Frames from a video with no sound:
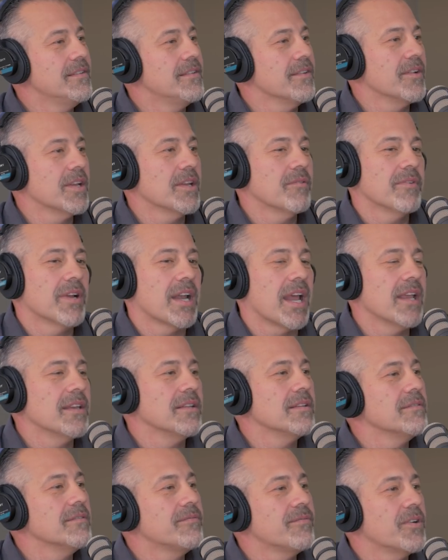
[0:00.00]
doing what I
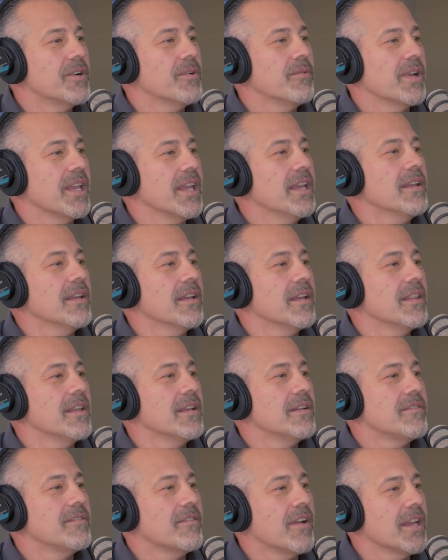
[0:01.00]
do for a week and
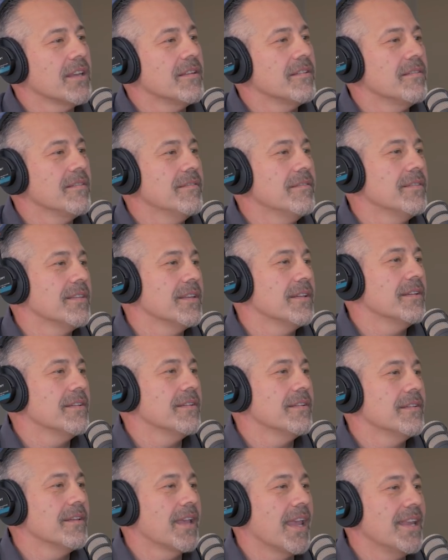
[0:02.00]
then try to do
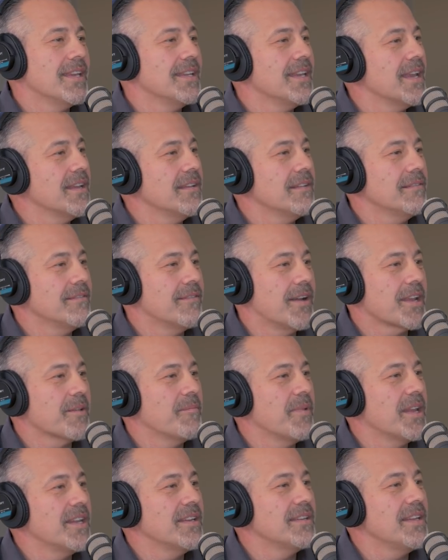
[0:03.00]
the ADA
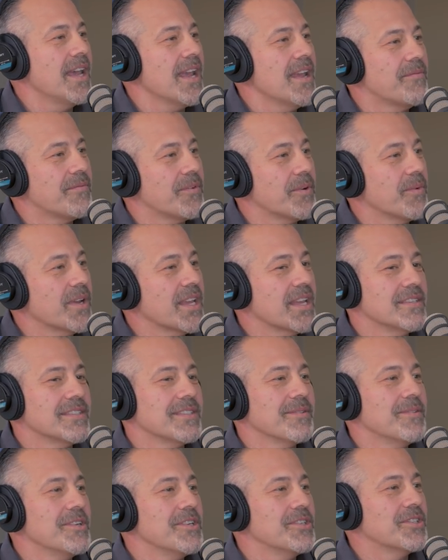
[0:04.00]
recommended diet for a week and
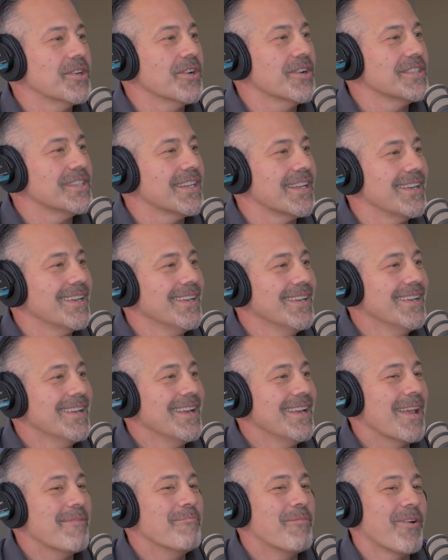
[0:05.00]
see what your sugars did.
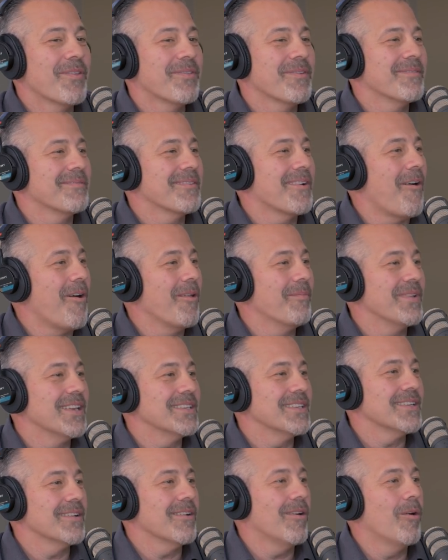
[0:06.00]
Yeah. And both of them called me
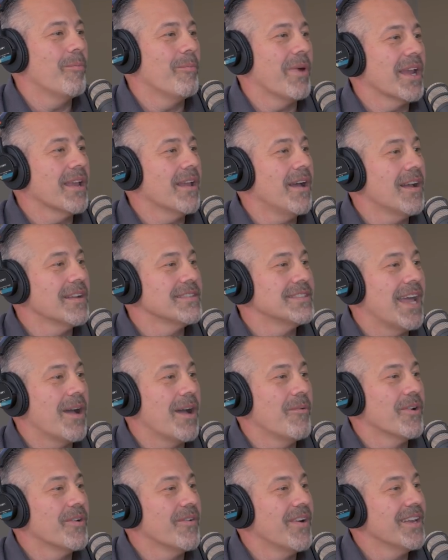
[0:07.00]
and said, Oh my gosh,
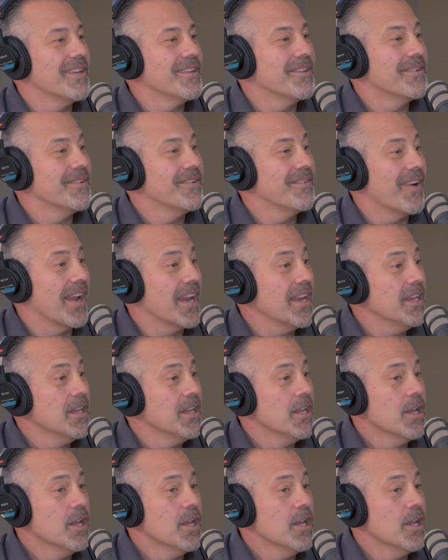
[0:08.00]
now what do I do? Right?